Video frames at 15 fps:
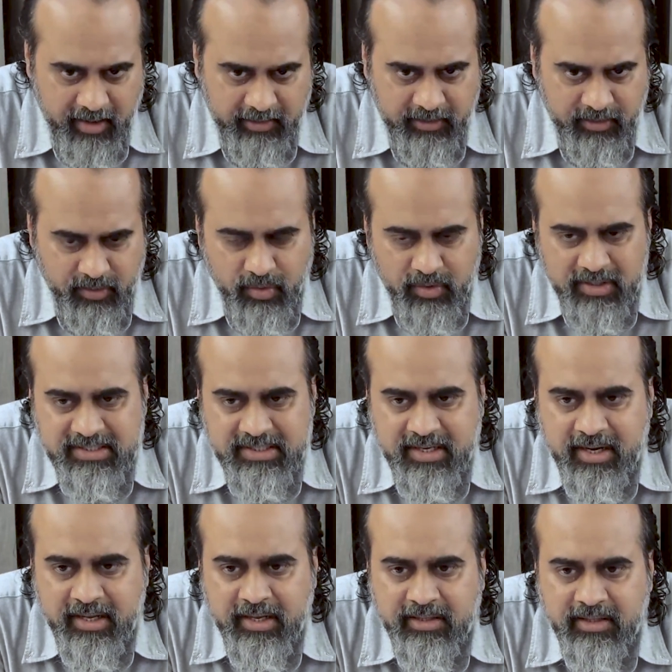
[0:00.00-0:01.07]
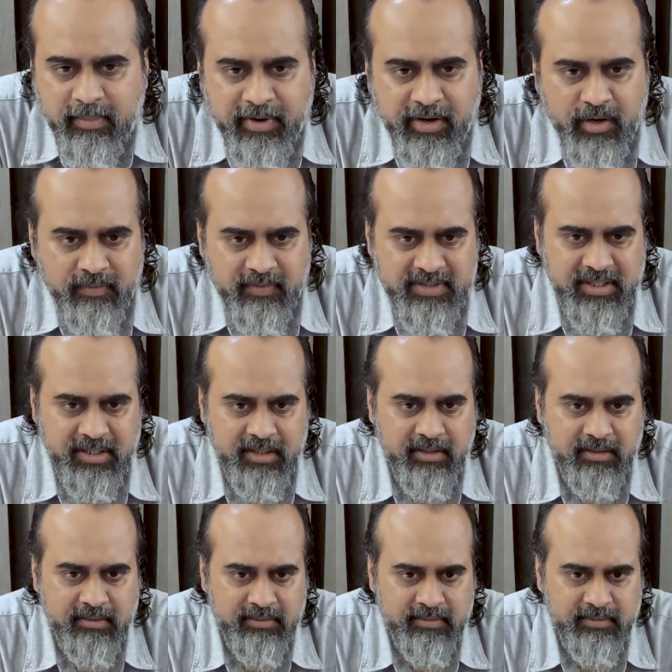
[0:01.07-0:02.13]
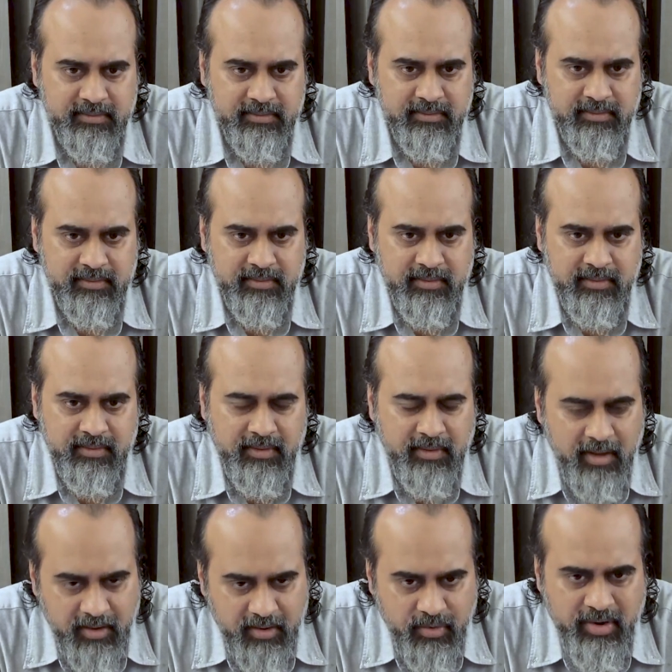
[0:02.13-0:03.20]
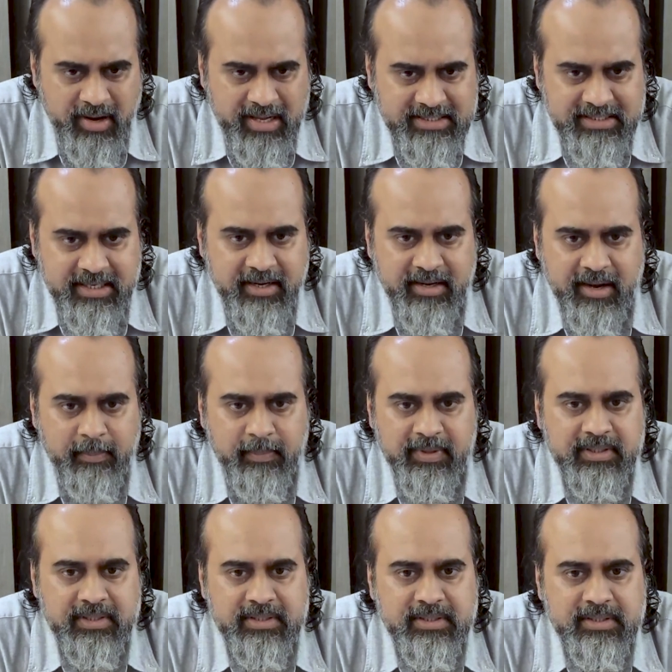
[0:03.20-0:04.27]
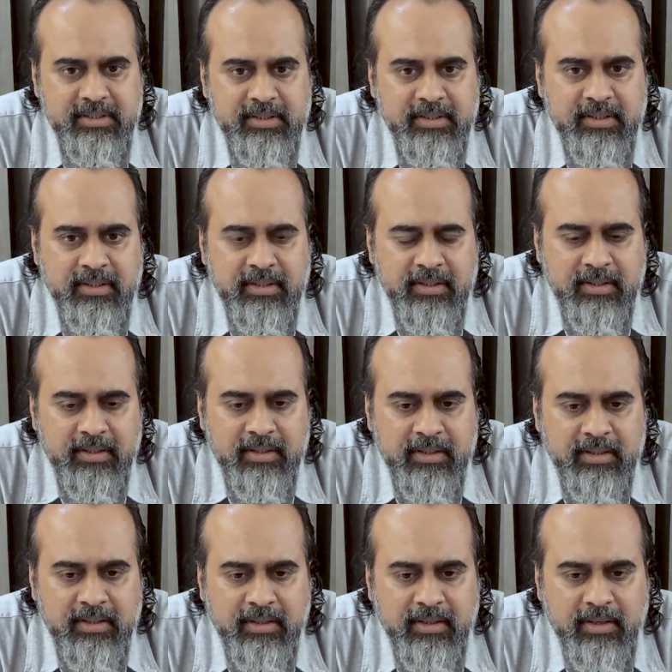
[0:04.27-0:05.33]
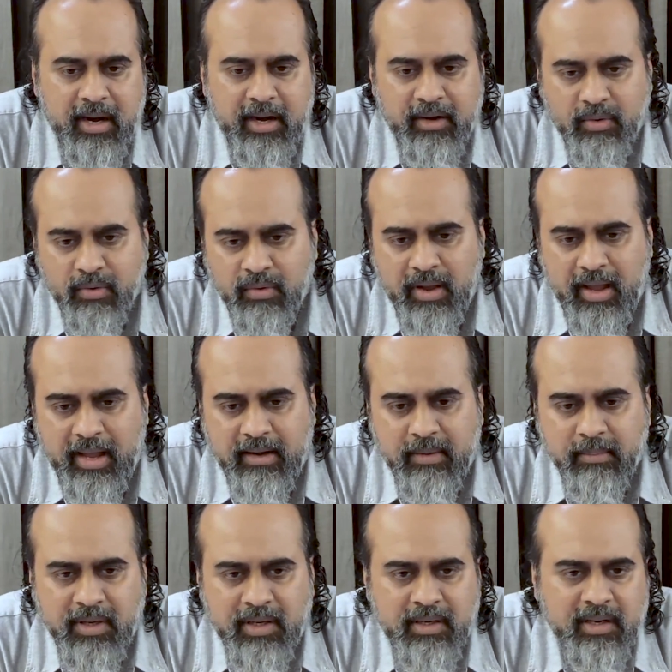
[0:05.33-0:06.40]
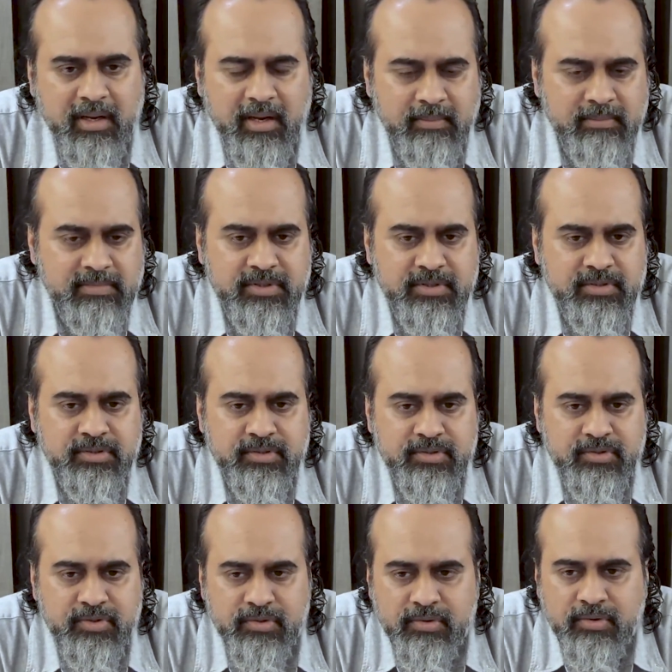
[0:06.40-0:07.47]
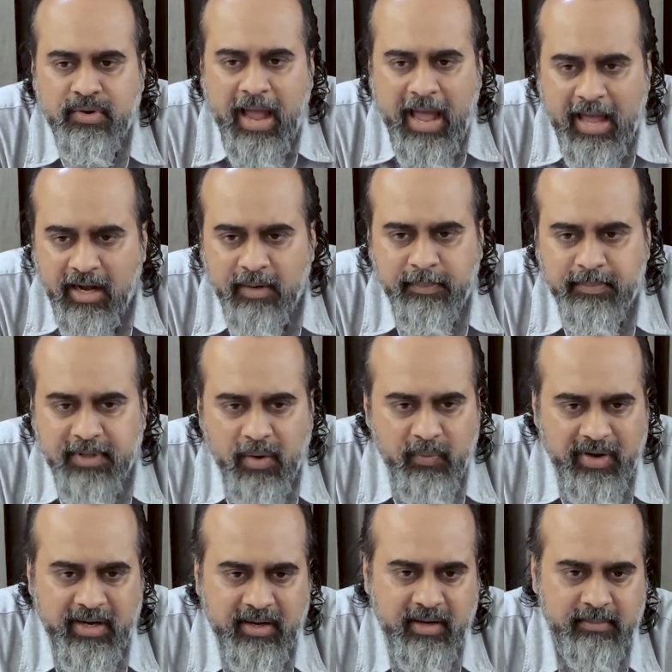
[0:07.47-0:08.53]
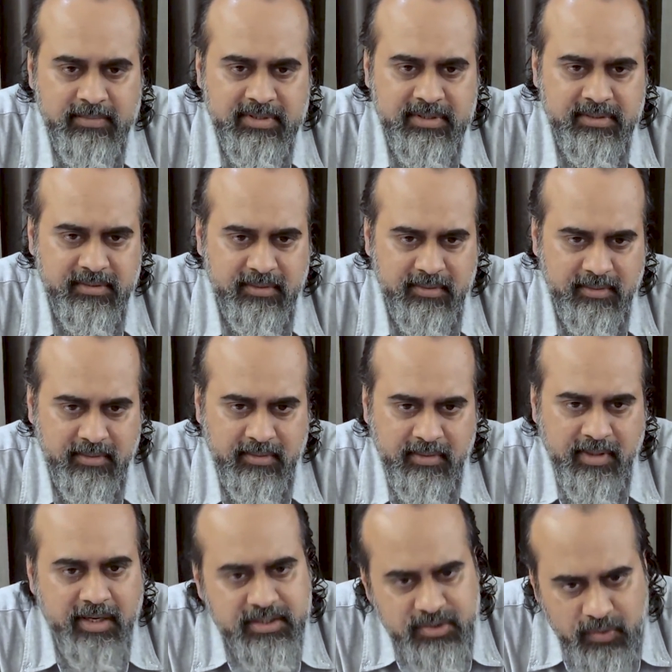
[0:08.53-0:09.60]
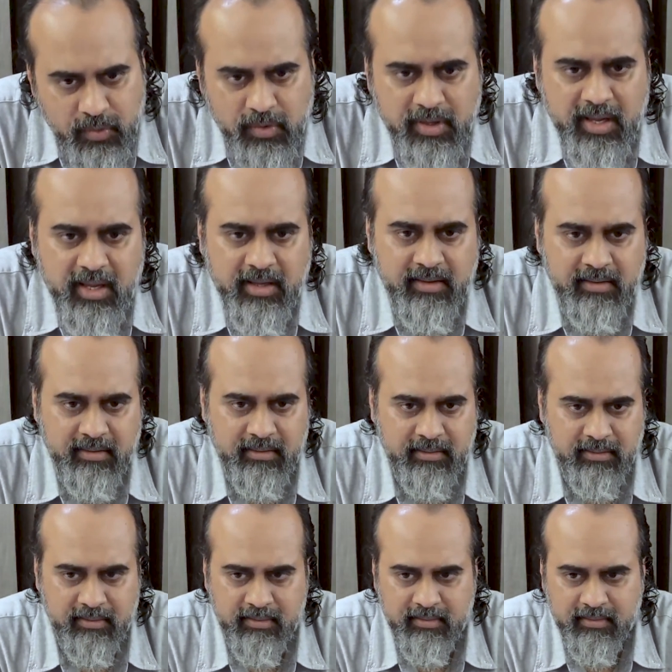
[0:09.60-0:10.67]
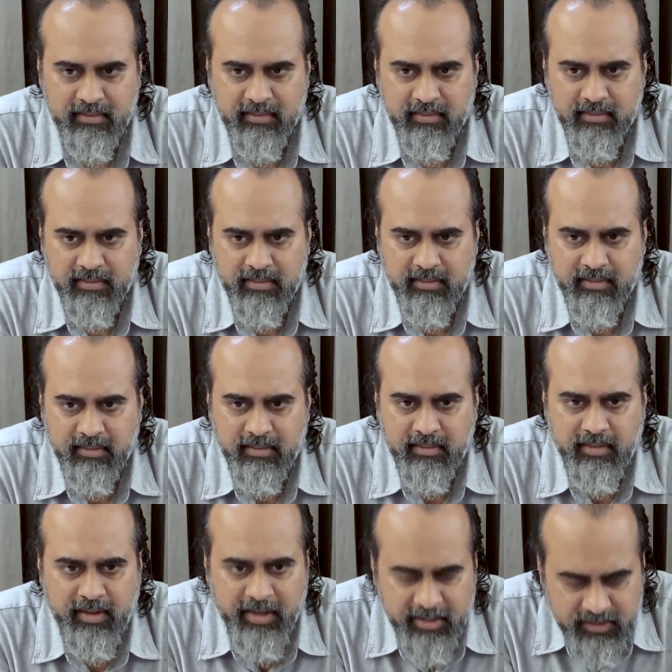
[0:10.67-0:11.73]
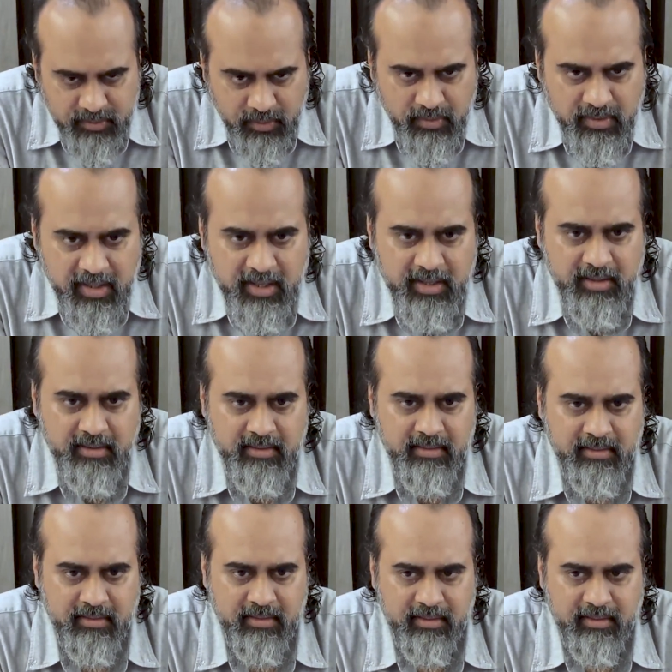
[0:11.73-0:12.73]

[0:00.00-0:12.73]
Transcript: And the road is running in the middle of a jungle. A road accident happens, and no animal comes to help the victims. It's okay. It's okay.